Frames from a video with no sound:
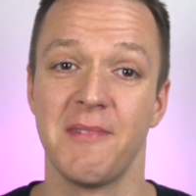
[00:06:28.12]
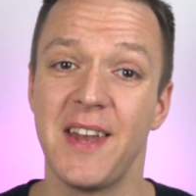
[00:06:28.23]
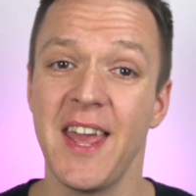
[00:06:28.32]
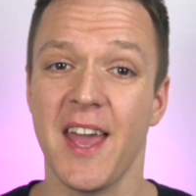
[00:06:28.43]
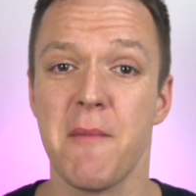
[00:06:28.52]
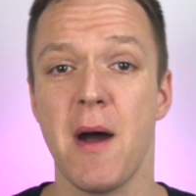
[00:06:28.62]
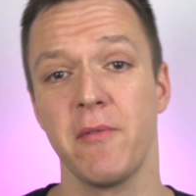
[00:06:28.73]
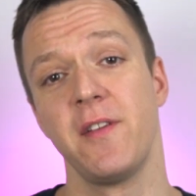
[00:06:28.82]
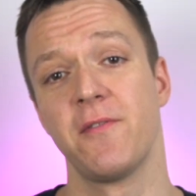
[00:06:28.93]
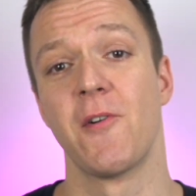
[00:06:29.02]
Think
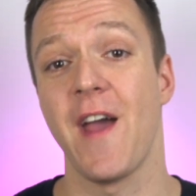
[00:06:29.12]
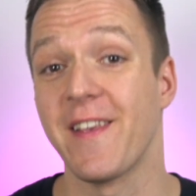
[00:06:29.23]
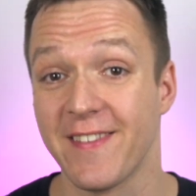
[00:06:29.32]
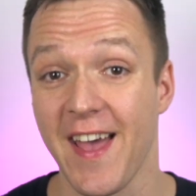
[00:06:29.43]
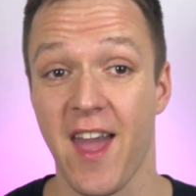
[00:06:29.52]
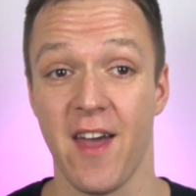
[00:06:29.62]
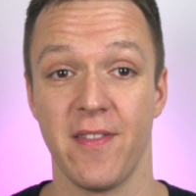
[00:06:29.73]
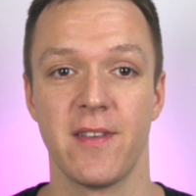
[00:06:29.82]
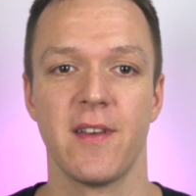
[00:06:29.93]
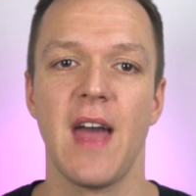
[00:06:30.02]
about this for a
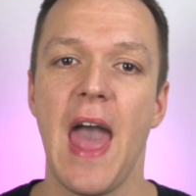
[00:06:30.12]
second.